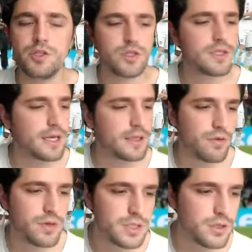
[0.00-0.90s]
just like
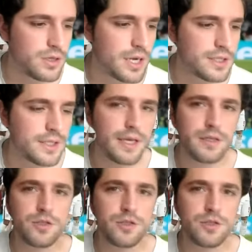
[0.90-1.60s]
there is in the United States,